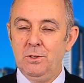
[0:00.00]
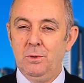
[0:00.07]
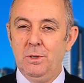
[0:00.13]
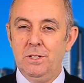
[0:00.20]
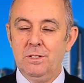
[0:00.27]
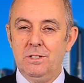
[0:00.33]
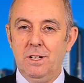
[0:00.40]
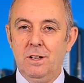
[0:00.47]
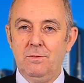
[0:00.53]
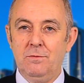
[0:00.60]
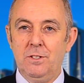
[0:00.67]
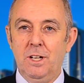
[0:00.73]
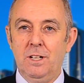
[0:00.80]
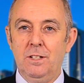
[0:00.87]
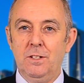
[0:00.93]
always a tough
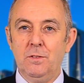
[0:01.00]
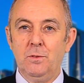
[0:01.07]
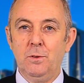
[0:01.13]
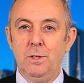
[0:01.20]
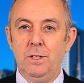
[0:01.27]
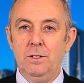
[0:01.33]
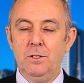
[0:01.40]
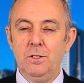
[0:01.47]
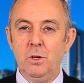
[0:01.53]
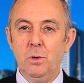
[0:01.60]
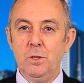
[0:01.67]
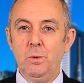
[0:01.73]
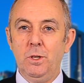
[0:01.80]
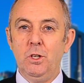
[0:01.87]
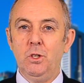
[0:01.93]
challenge for you because you
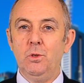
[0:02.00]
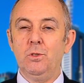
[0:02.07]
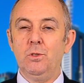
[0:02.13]
always want to do